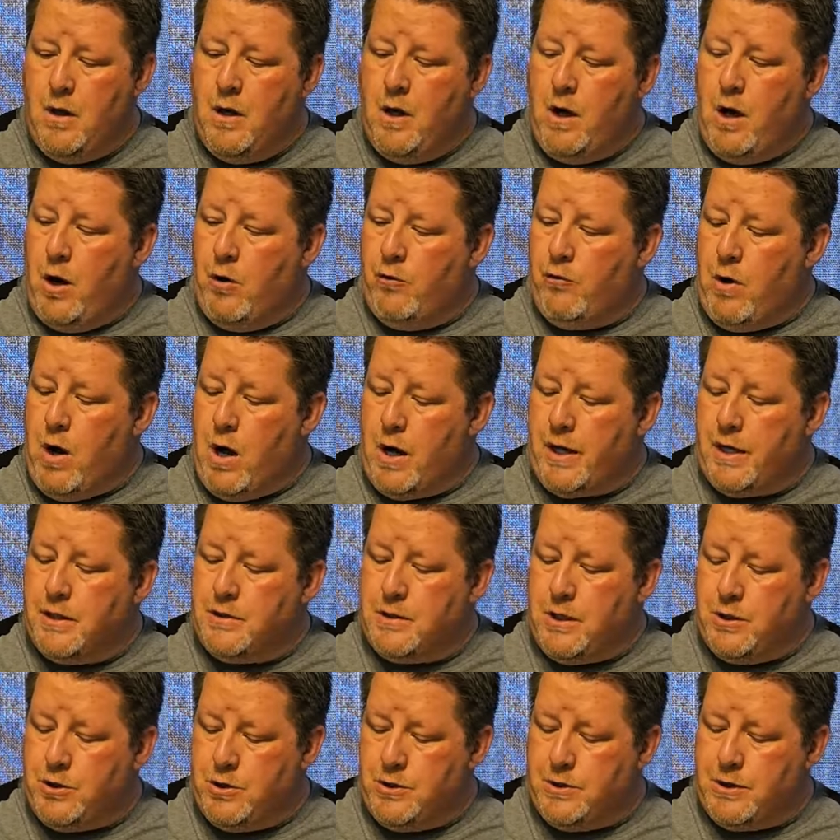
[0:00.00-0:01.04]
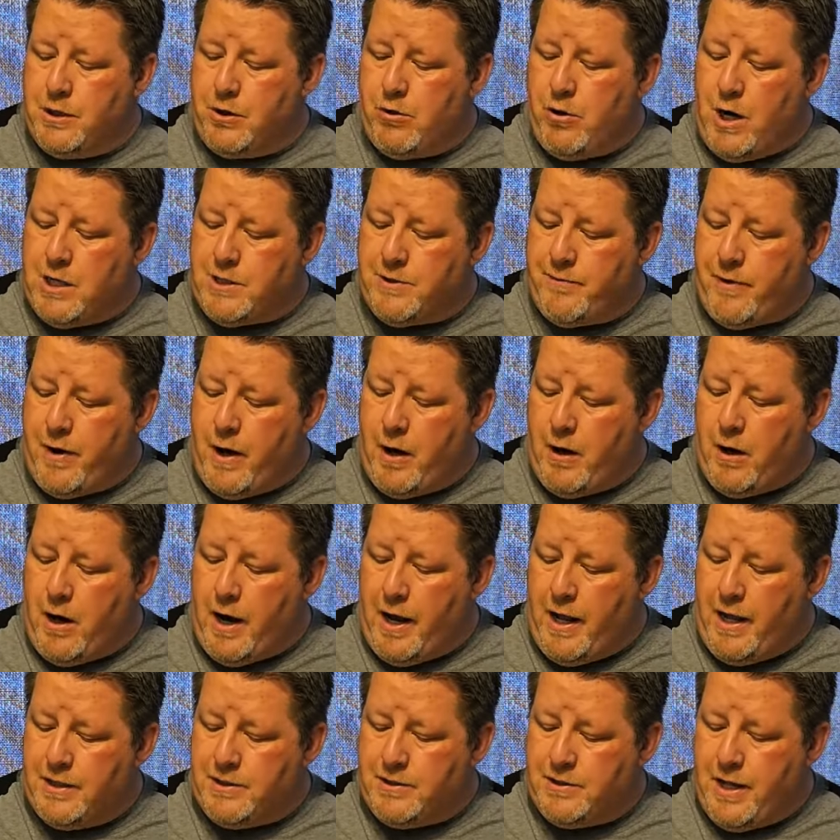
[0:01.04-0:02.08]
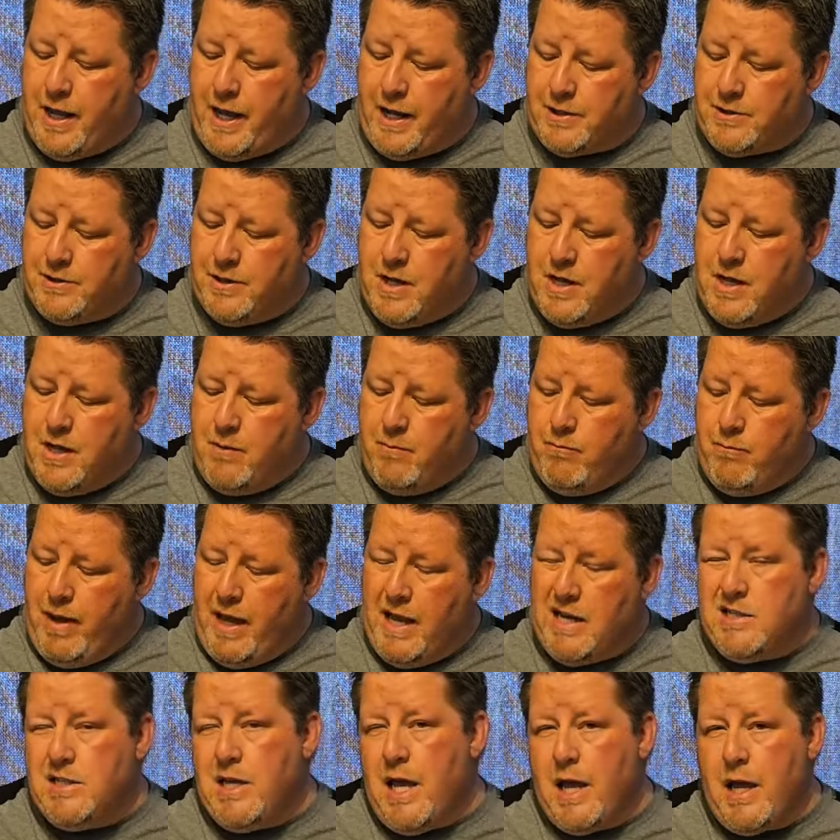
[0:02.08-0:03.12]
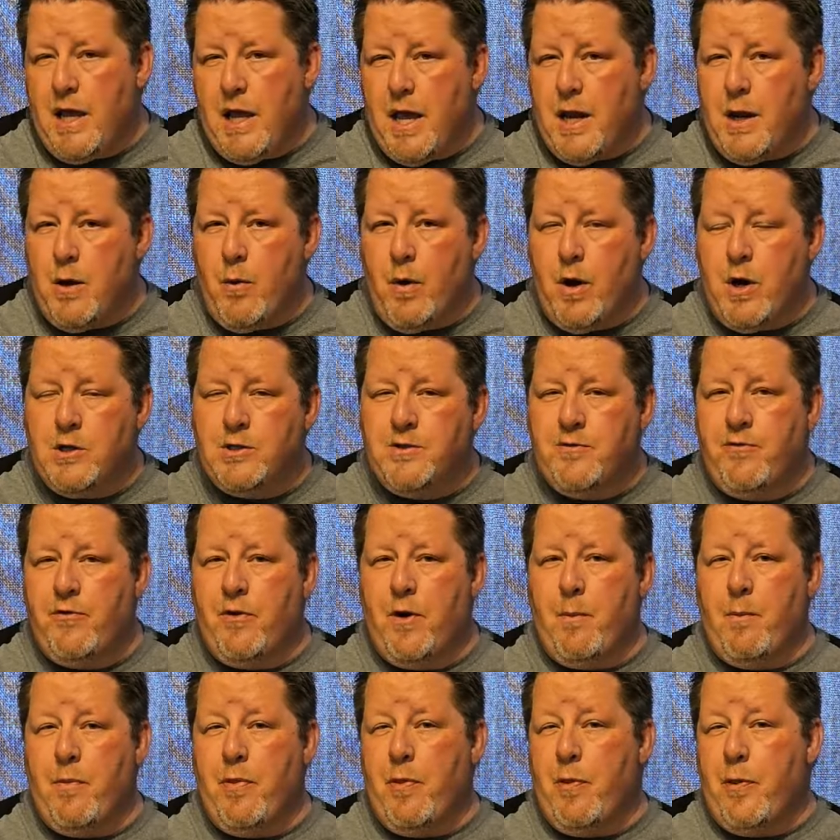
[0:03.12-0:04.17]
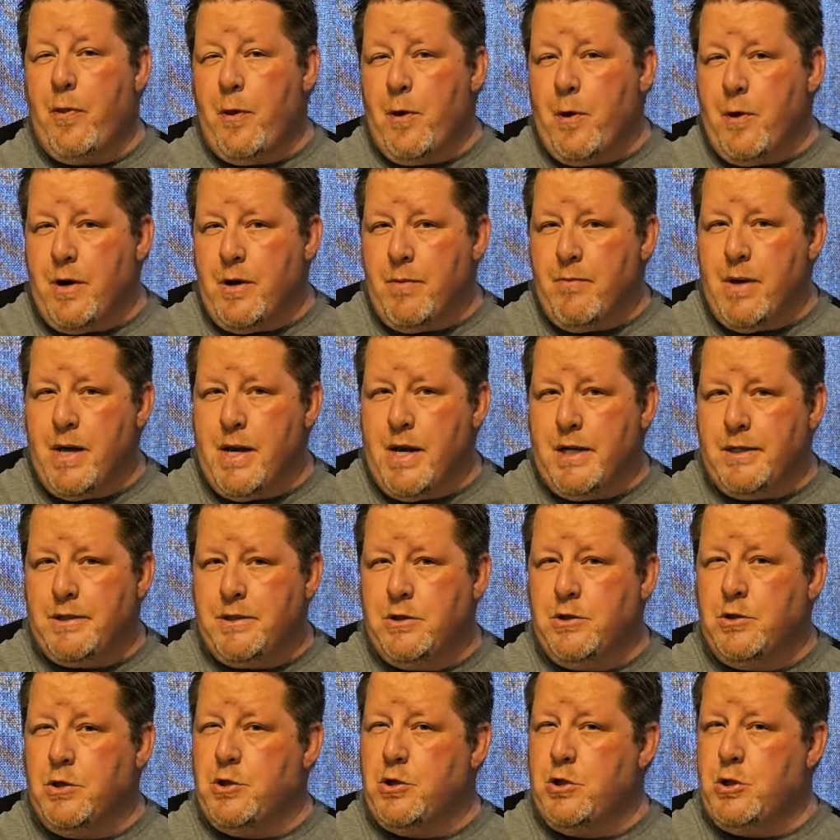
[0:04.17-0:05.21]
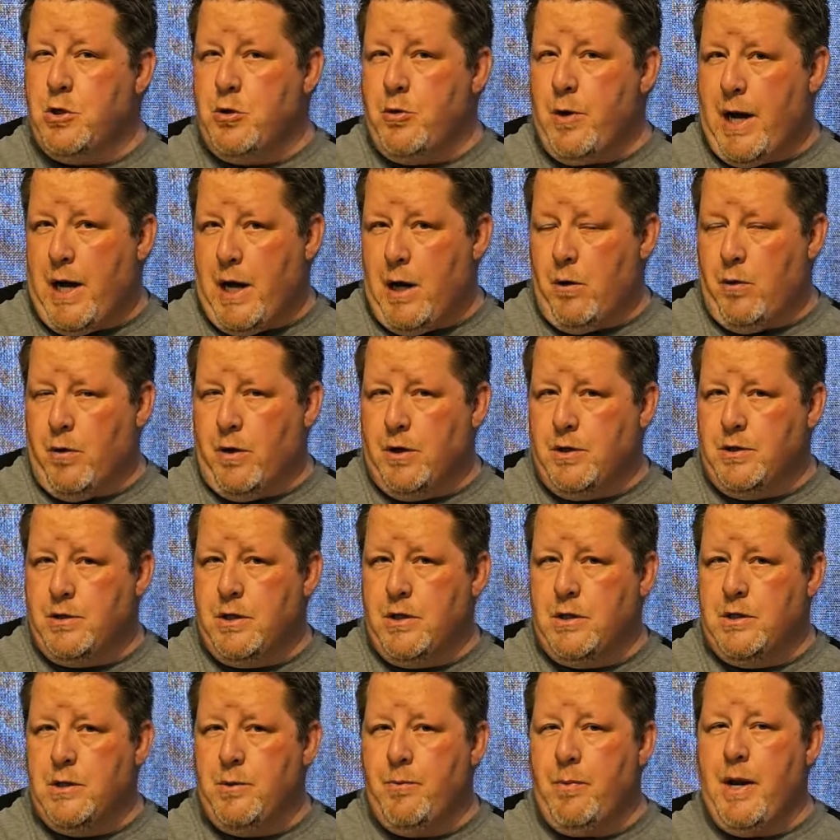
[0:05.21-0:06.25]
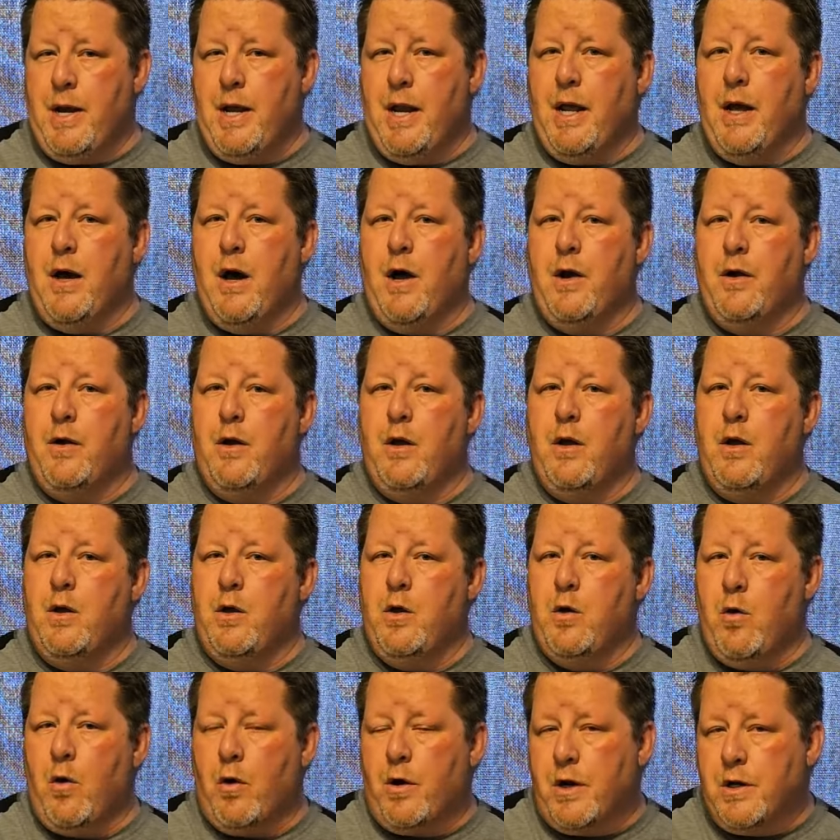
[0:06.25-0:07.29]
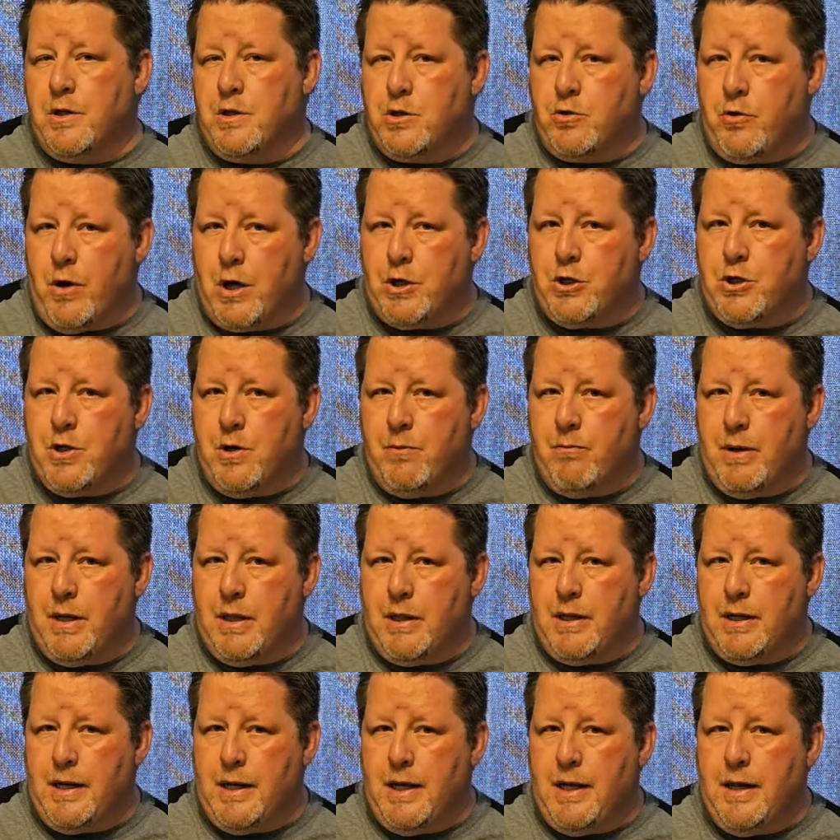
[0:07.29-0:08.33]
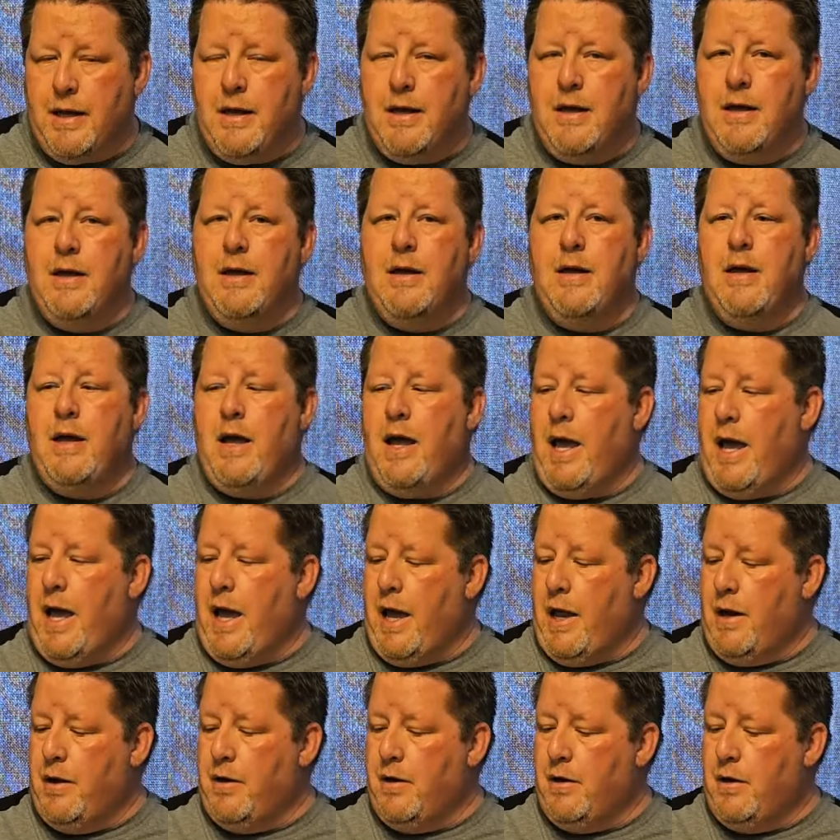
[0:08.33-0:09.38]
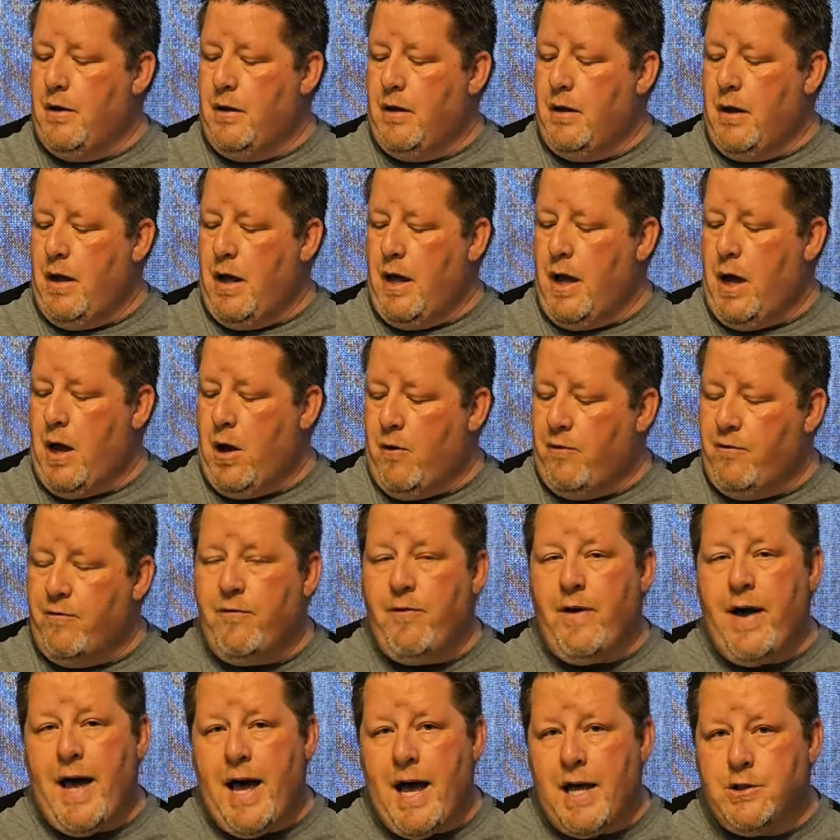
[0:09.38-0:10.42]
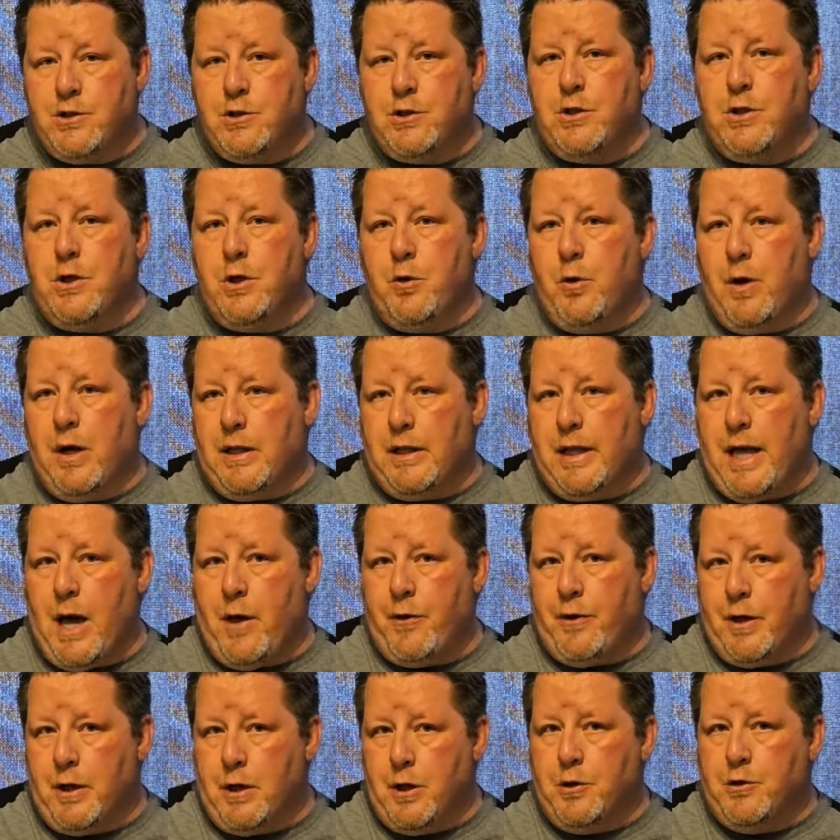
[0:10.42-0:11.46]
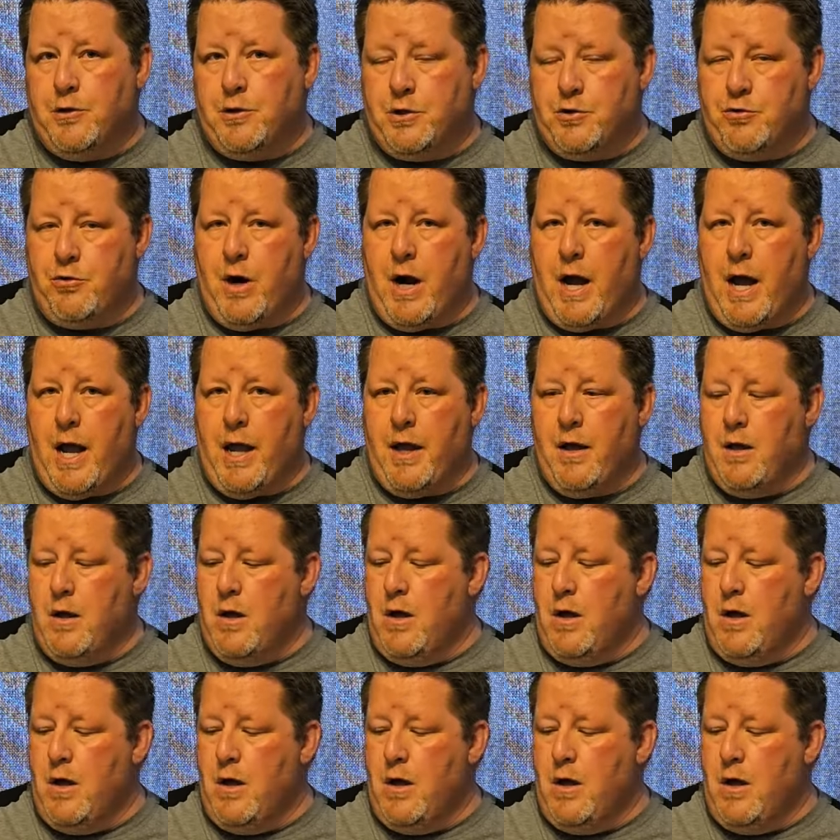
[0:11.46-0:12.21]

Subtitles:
A rocket such as the Crossfire ISX may take anywhere from 30 minutes to 2 hours, depending on your construction ability and how fast you allow the glue to dry.